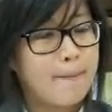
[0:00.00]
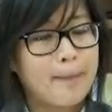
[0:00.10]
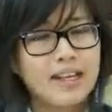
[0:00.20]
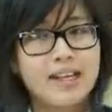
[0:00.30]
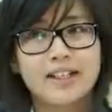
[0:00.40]

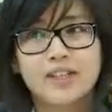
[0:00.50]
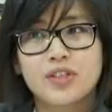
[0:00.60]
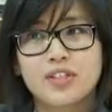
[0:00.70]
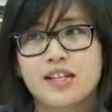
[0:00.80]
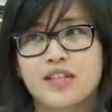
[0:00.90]
many
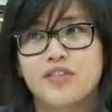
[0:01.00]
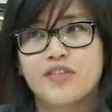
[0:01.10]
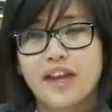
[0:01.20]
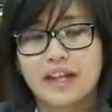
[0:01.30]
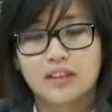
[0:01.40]
countries has
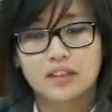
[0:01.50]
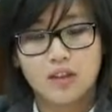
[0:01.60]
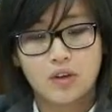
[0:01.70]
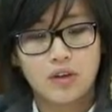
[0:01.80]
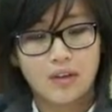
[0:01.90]
failed
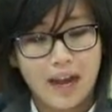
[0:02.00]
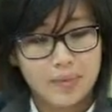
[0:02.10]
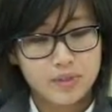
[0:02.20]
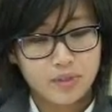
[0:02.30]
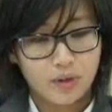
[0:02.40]
or
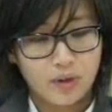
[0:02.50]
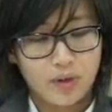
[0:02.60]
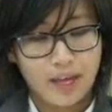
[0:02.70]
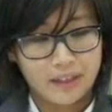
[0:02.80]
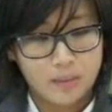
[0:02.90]
grasped
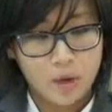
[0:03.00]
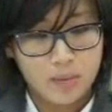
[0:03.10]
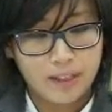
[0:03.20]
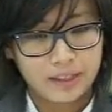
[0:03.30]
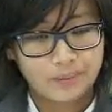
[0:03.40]
or at the
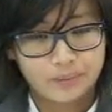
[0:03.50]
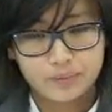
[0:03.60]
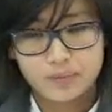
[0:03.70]
moment